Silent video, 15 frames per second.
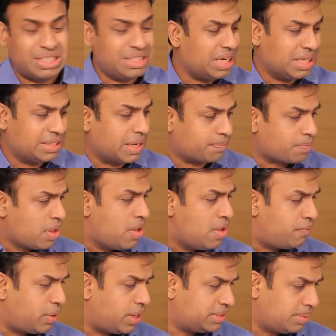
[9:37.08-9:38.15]
nothing like that.
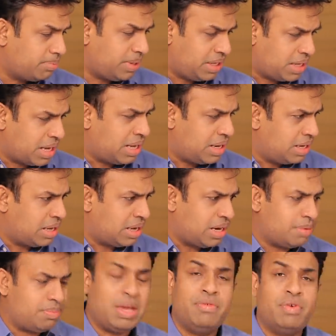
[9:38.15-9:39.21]
For example,
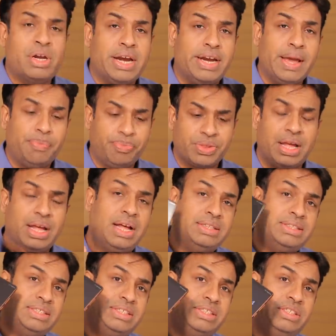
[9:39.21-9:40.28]
let me give you an idea.
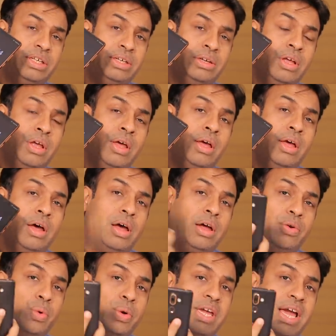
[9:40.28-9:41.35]
This is the
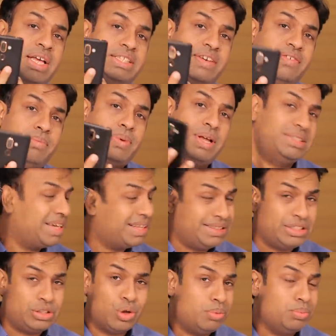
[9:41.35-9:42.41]
Nokia 7 Plus.
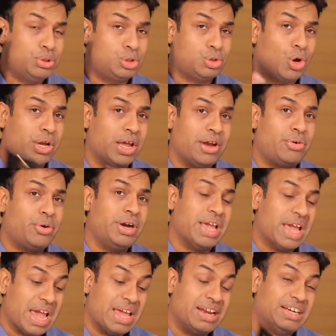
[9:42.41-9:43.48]
This is almost stock
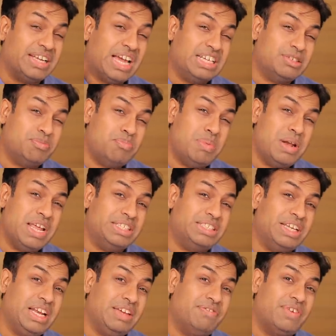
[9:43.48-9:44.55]
Android, and it has a
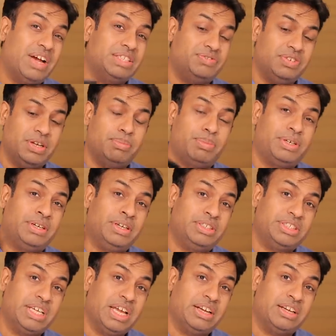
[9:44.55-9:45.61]
blazingly fast
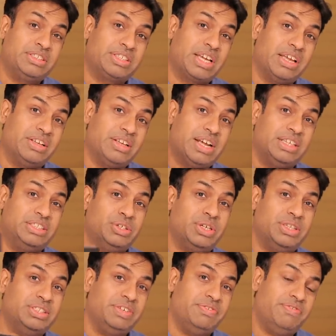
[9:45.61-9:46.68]
fingerprint scanner, as you
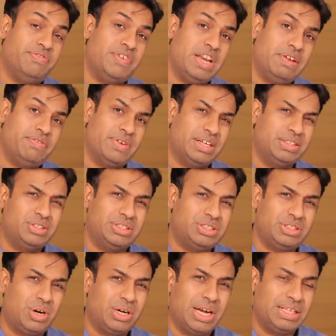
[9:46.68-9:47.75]
can see, very fast. So
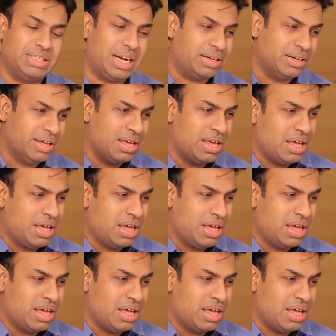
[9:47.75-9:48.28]
it's not like that.